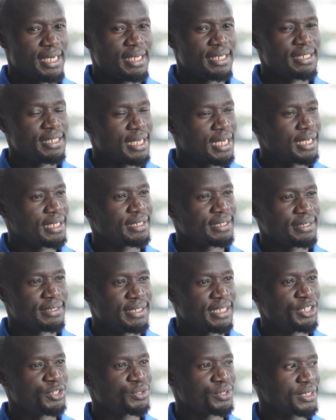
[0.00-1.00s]
And yeah,
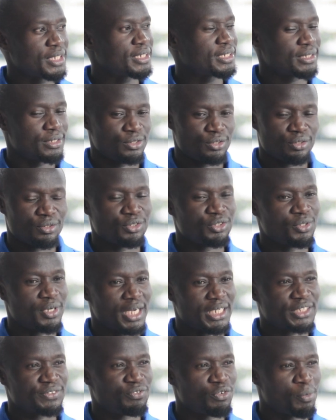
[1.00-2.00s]
then you start,
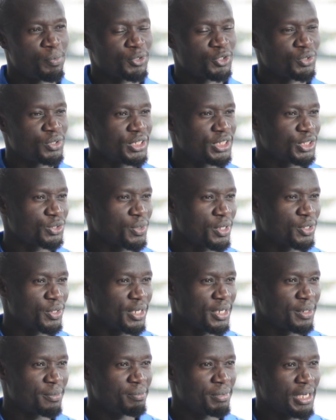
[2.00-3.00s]
you ask for opportunities where
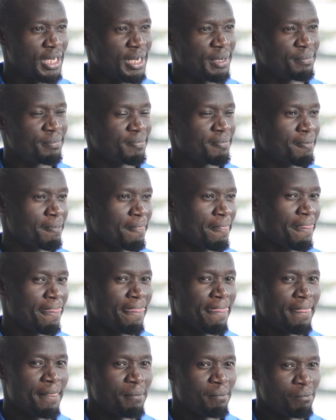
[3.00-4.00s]
you can become
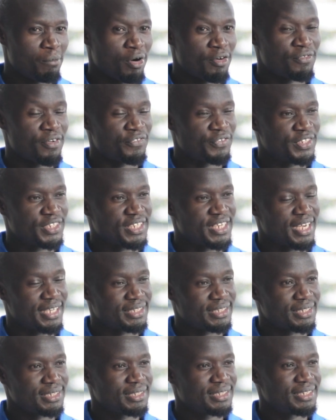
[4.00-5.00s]
more of a featured
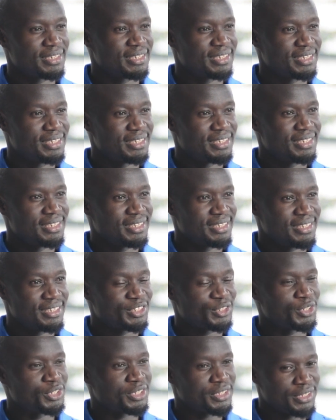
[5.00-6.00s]
actor.
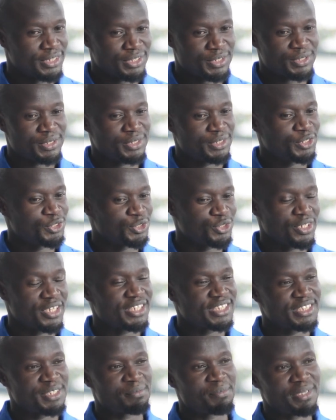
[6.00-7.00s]
So it's
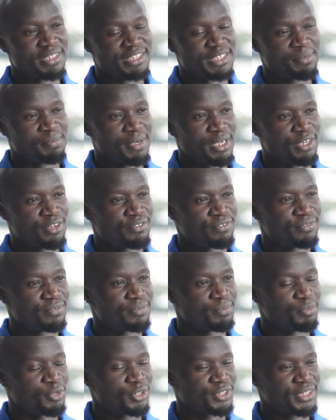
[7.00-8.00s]
usually a step-by-step kind of
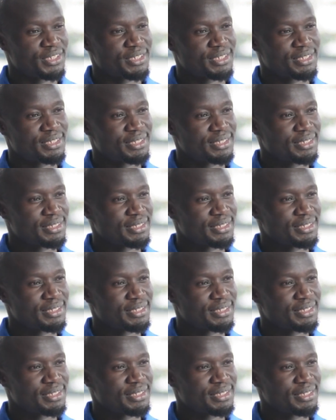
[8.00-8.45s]
process.